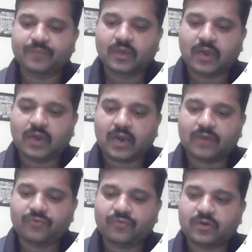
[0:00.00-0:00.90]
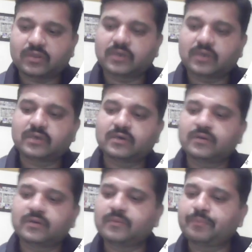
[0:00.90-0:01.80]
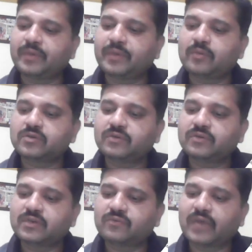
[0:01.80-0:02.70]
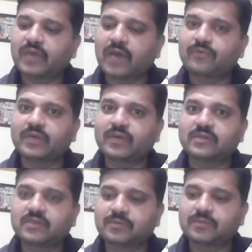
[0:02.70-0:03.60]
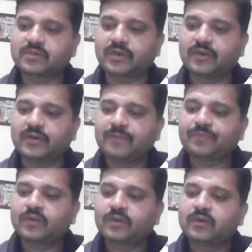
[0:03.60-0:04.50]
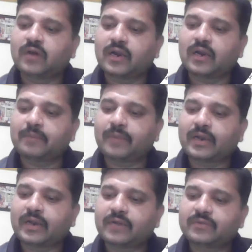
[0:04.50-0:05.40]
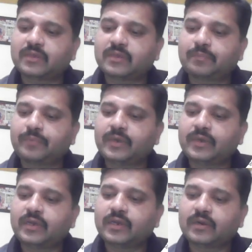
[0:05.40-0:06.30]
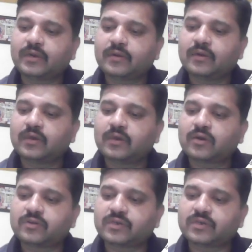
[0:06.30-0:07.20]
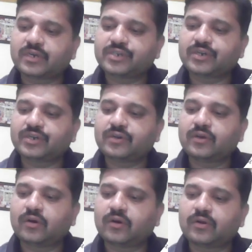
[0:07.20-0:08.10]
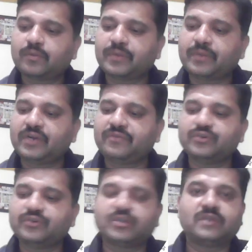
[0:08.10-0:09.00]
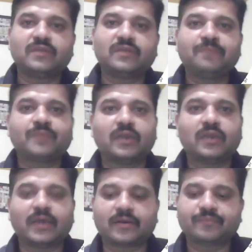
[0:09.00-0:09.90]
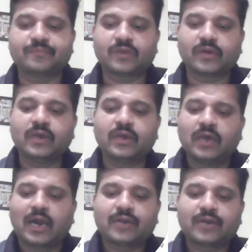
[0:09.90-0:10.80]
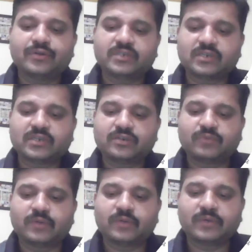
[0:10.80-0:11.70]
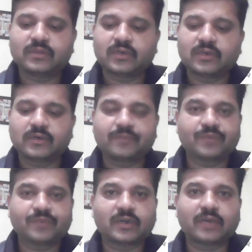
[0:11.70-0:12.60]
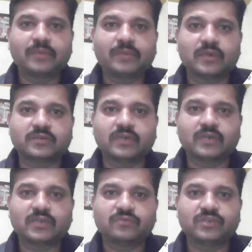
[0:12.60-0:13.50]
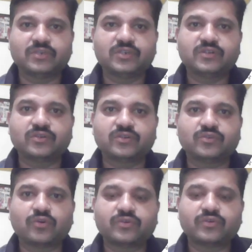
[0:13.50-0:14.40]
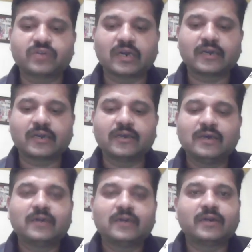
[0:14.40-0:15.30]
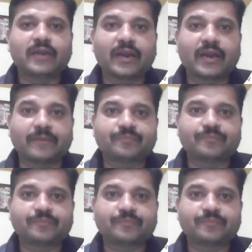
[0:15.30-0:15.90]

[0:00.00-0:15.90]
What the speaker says: and for the PMOS device we have N substrate and implanted with the P concentration, P diffusion in the layer. Okay, and to distinguish between the terminals, that is which is source and drain,